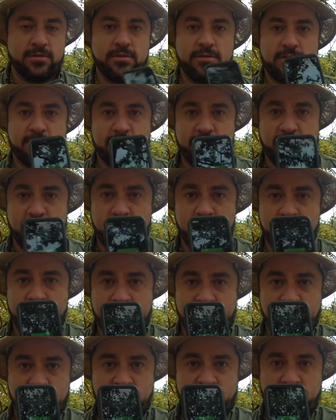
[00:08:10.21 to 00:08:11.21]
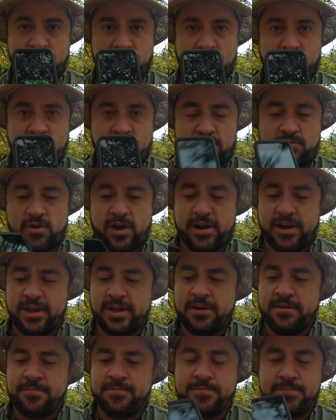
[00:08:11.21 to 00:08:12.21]
So you see here that it kicked right
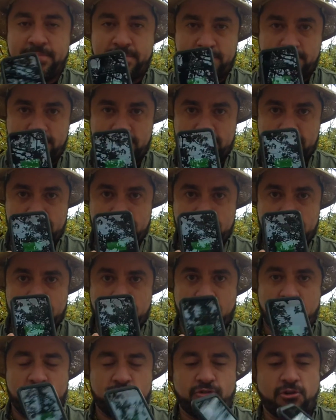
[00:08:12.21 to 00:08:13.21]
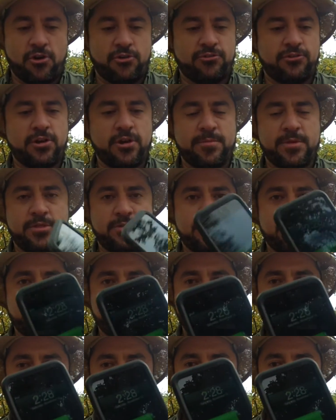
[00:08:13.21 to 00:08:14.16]
in, got a charge coming through,